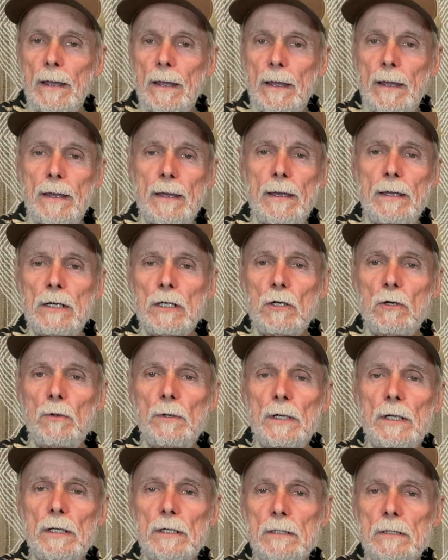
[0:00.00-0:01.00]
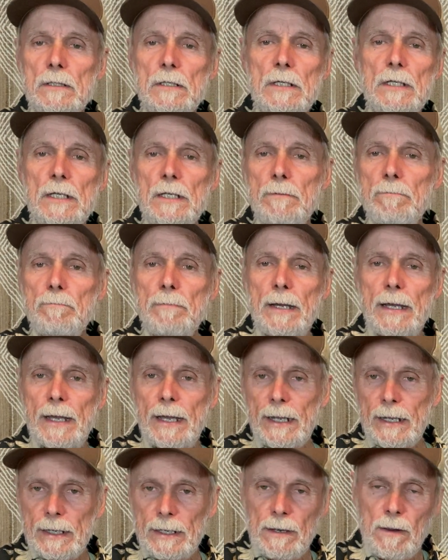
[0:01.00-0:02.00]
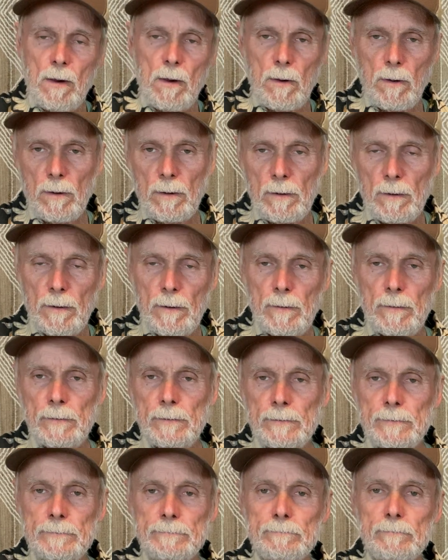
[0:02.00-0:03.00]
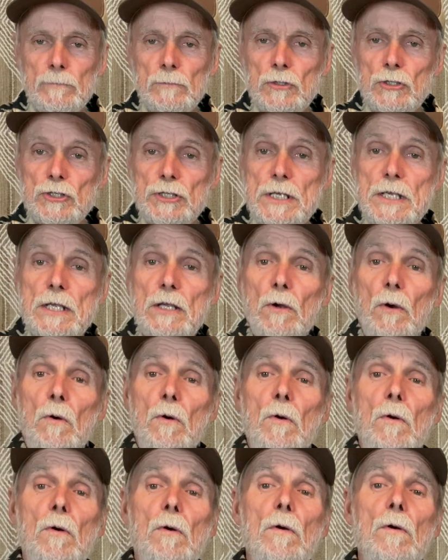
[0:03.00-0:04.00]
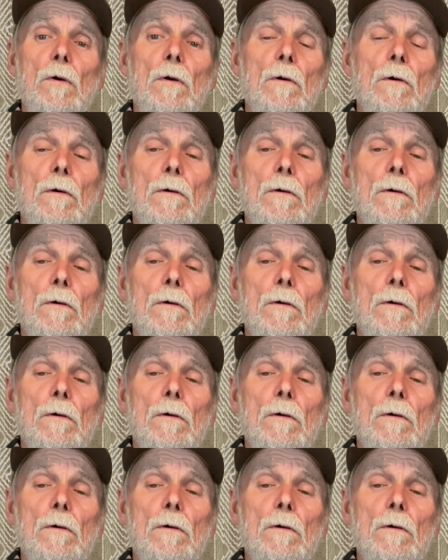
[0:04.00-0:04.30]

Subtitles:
And a quick D back. C chord,